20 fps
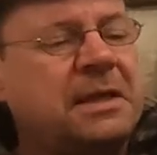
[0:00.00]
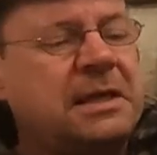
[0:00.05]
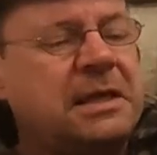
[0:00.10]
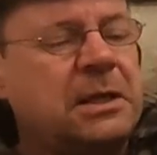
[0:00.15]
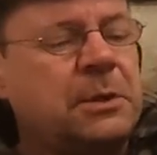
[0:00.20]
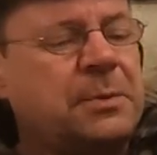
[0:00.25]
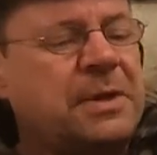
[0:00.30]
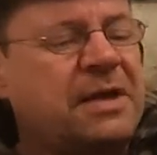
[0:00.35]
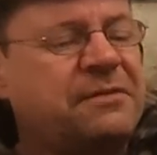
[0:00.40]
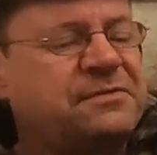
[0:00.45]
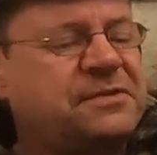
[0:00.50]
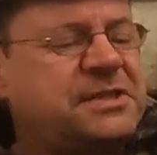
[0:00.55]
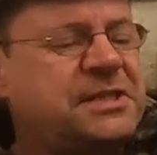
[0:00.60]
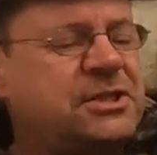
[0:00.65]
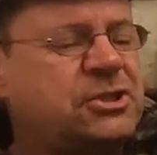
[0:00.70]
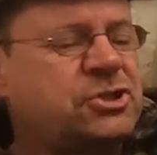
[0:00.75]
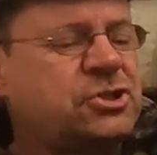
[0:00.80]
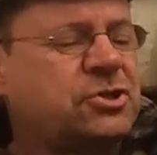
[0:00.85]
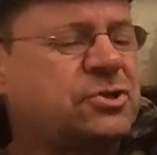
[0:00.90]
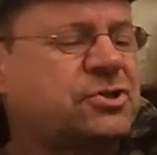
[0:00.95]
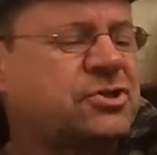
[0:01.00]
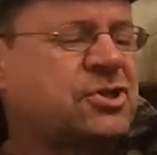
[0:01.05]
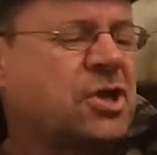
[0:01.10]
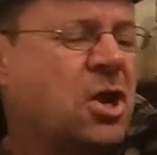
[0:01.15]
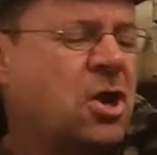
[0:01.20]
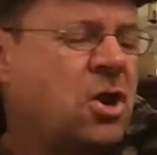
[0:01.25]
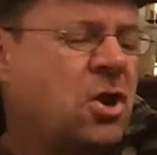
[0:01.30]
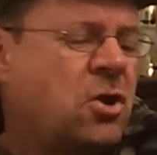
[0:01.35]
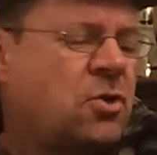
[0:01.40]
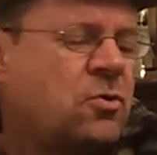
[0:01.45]
Here we have Teacher's
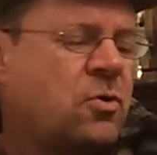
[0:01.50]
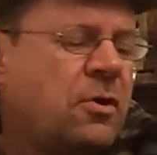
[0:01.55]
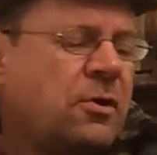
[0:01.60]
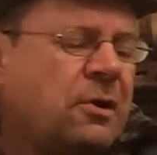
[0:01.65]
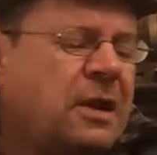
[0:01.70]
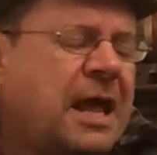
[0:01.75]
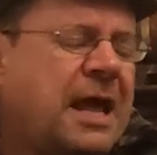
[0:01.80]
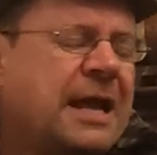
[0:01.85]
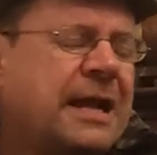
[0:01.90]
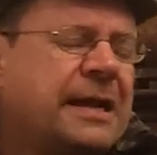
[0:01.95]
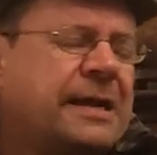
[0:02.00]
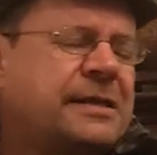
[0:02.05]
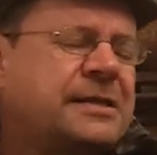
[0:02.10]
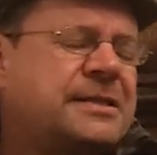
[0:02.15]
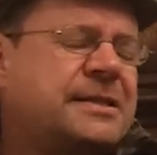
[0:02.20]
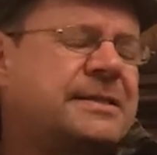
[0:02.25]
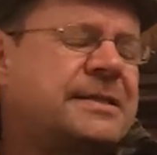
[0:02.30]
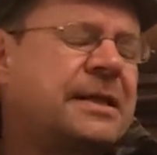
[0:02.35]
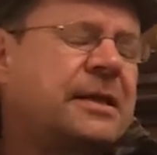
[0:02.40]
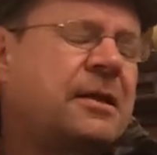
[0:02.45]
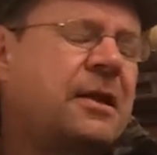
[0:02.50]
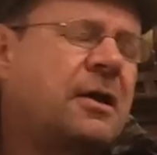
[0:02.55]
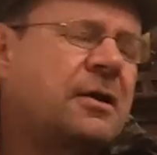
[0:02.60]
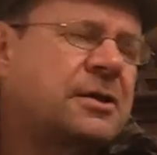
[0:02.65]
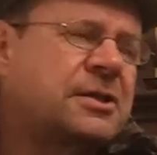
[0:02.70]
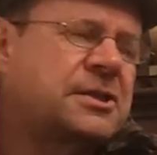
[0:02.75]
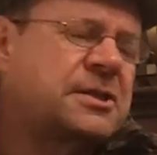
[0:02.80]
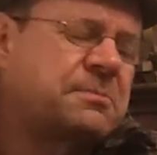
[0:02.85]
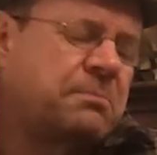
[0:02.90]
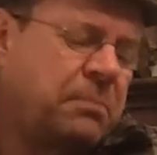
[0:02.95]
Royal Highland
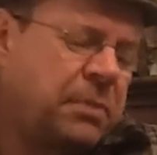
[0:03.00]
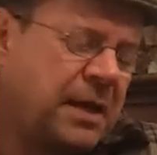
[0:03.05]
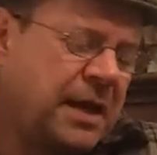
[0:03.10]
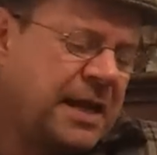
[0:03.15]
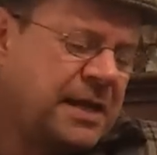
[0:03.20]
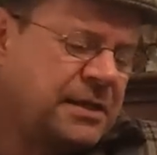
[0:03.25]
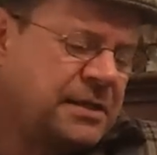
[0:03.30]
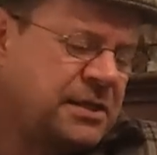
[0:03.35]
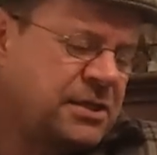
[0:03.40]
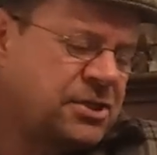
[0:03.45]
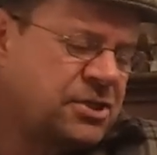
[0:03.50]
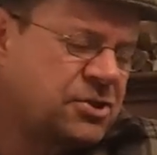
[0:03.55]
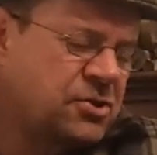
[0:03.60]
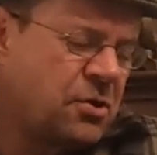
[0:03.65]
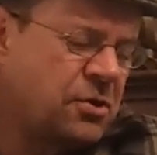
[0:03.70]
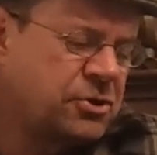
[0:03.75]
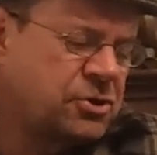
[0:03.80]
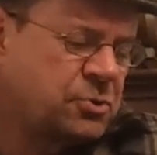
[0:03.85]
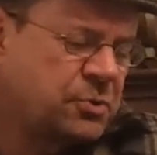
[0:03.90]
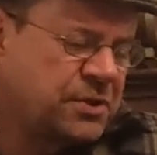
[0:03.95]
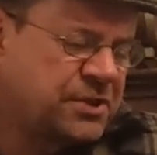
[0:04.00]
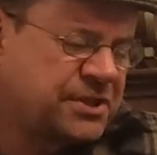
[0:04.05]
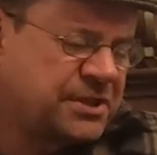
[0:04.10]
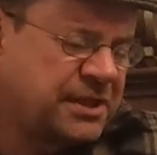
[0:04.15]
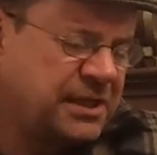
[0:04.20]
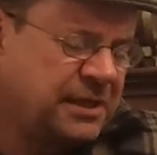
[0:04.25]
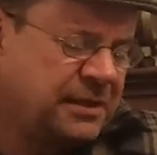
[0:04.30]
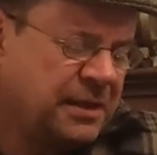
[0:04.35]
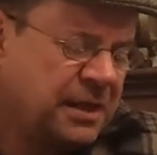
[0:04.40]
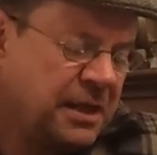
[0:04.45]
Deluxe blended Scotch
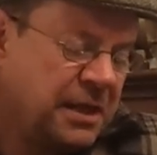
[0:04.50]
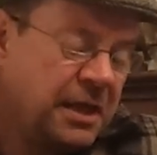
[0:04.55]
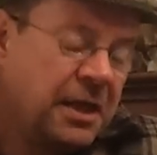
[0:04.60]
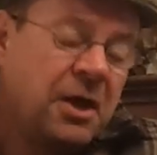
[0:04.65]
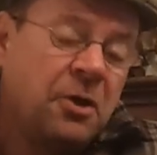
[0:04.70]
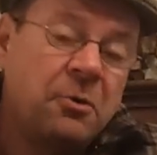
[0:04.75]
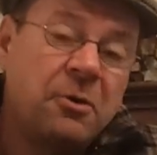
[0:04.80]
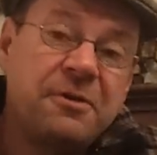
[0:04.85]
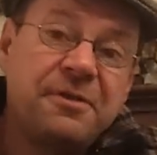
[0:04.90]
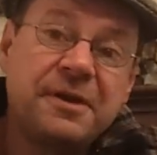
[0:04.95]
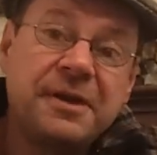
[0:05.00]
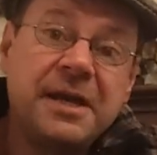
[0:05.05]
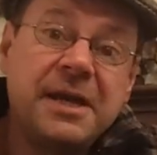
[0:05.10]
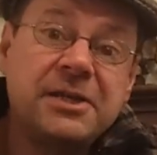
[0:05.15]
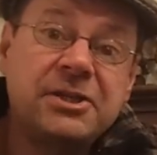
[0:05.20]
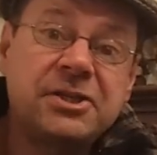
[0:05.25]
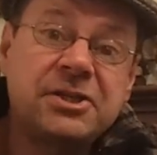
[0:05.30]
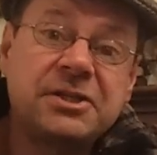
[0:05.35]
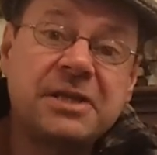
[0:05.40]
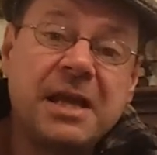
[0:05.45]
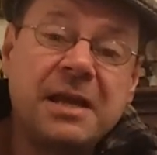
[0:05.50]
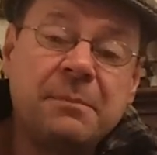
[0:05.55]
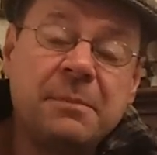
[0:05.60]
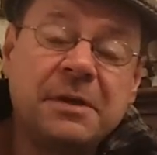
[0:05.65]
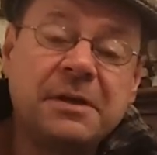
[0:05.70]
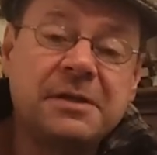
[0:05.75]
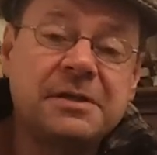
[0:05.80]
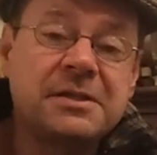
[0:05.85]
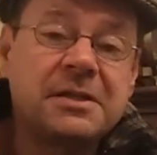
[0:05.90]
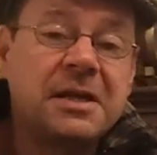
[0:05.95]
whisky with an age
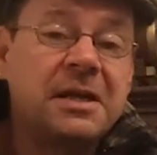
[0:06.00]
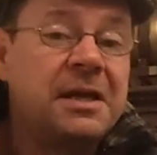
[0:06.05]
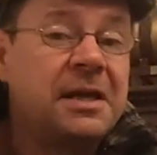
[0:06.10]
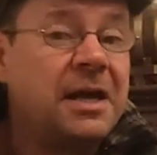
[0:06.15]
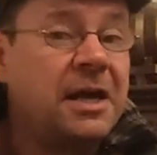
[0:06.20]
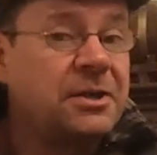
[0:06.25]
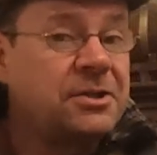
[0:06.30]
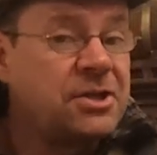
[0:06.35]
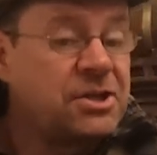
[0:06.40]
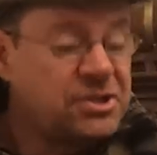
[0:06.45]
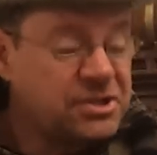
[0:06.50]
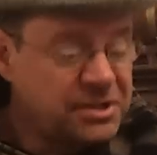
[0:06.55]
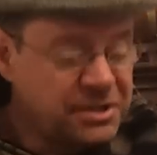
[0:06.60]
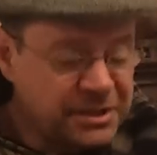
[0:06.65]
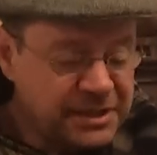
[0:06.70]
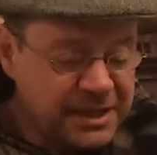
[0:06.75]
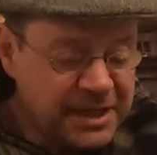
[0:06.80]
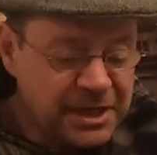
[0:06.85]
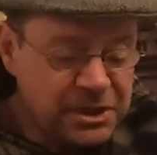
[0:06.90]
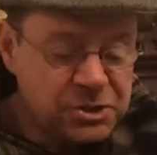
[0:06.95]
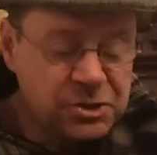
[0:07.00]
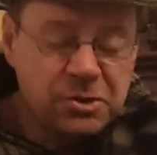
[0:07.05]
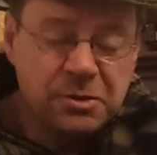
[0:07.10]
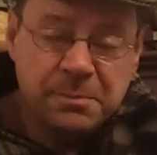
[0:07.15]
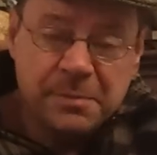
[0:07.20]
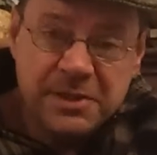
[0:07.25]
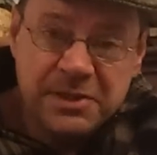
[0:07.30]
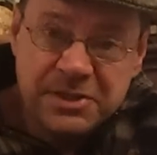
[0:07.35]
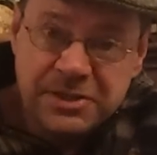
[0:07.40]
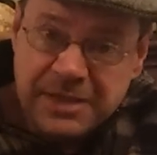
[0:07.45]
statement, and just in case
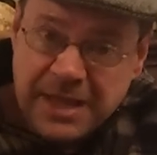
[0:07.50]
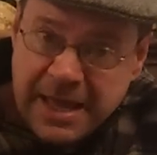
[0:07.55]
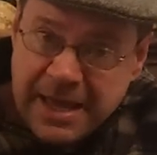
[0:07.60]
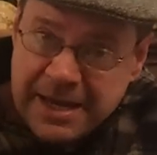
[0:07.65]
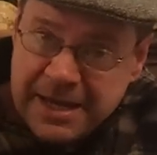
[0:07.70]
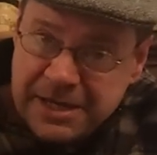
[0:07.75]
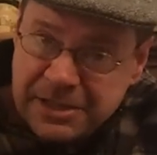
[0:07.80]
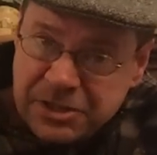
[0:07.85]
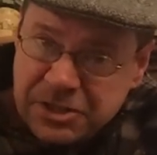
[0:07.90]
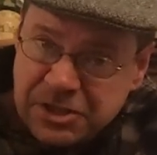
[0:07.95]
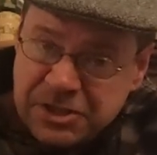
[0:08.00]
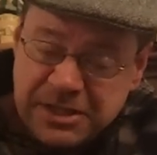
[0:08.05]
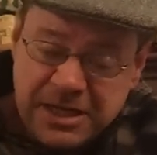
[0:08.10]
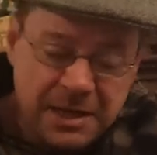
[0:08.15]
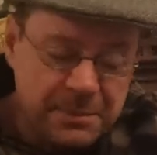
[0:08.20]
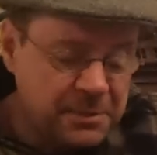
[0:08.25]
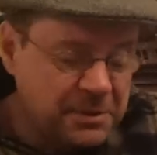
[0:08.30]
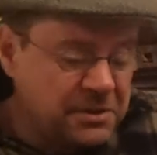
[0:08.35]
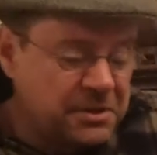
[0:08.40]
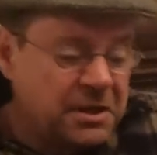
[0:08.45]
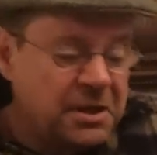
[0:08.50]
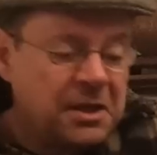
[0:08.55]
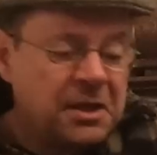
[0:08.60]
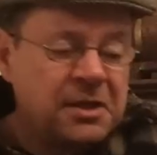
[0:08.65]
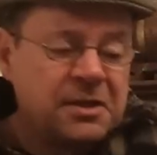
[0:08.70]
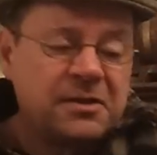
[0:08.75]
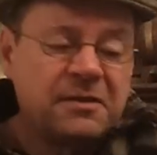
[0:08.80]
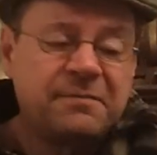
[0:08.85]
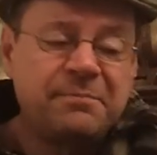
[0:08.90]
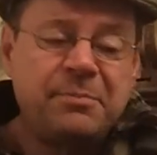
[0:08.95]
you missed that age statement,
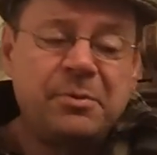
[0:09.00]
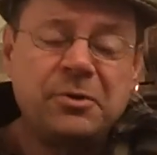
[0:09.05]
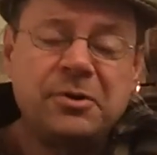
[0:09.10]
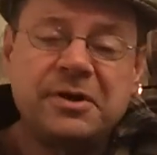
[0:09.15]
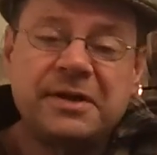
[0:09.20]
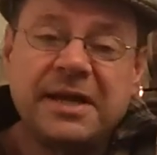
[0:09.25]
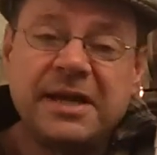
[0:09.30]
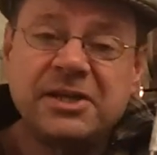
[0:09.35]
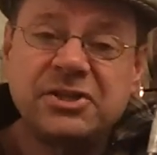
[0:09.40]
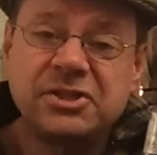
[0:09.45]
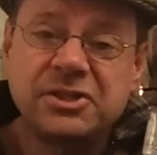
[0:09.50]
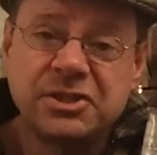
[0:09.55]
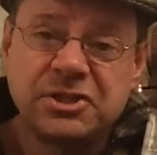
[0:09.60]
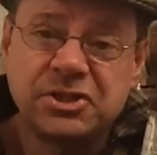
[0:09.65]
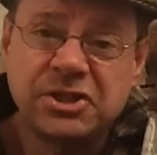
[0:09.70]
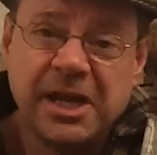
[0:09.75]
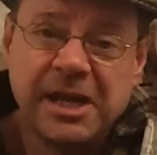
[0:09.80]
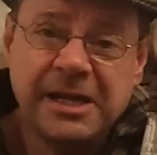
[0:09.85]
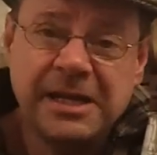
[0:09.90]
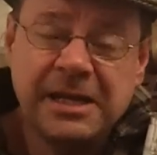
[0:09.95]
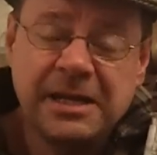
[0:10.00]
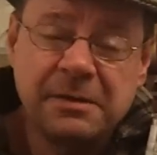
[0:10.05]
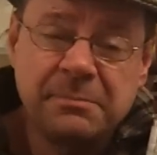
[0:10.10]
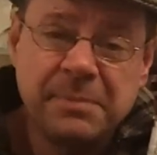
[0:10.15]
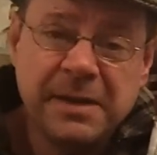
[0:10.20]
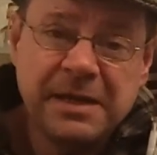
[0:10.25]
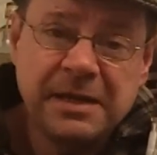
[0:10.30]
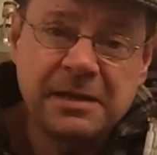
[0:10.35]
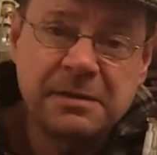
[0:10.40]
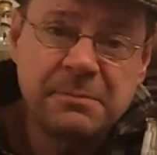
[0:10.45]
they've put it nice and shiny
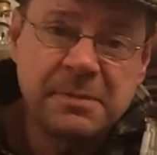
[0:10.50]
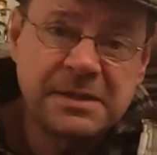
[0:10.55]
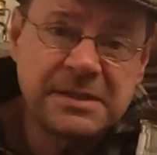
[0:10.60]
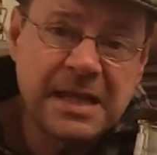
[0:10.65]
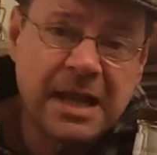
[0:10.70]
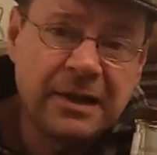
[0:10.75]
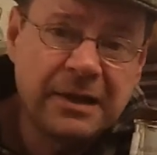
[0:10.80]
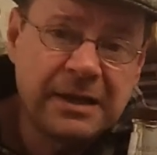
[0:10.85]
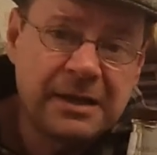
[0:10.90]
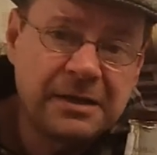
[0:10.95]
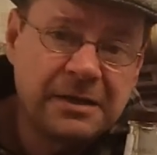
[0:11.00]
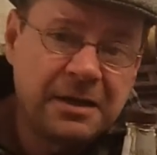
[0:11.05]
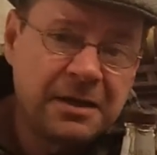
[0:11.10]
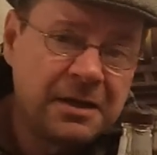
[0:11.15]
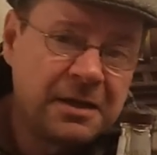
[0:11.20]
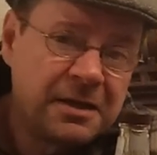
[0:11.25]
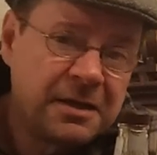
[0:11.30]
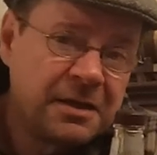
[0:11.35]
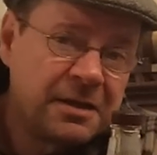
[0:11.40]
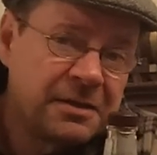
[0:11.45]
and big in medallion.